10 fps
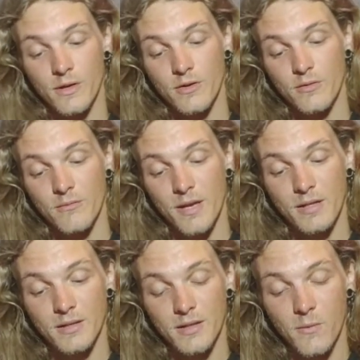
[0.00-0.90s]
They are
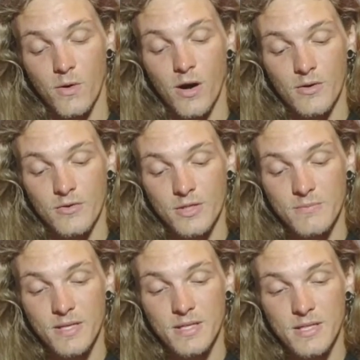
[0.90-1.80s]
mainly water
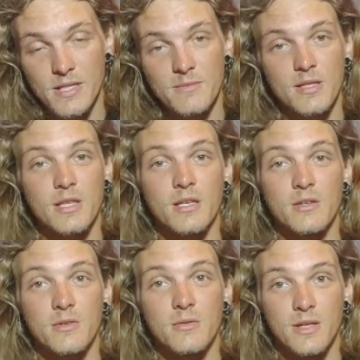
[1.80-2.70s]
species, but they
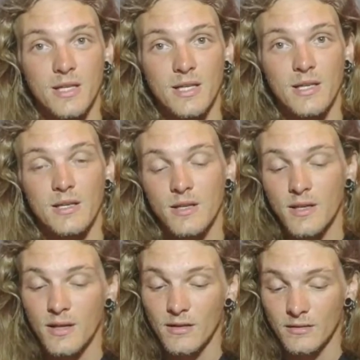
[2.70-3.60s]
do need
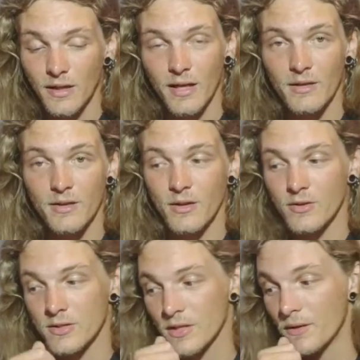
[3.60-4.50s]
land
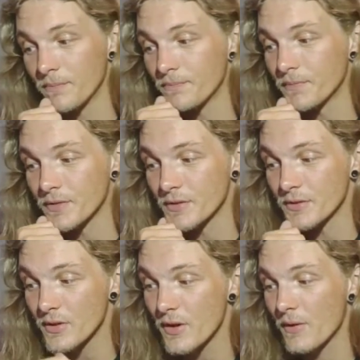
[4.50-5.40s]
also.
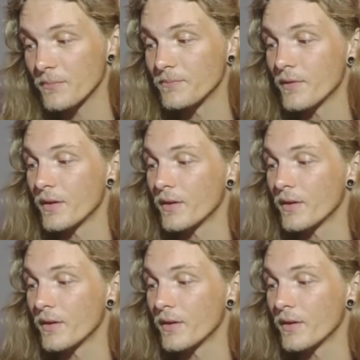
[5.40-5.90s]
So,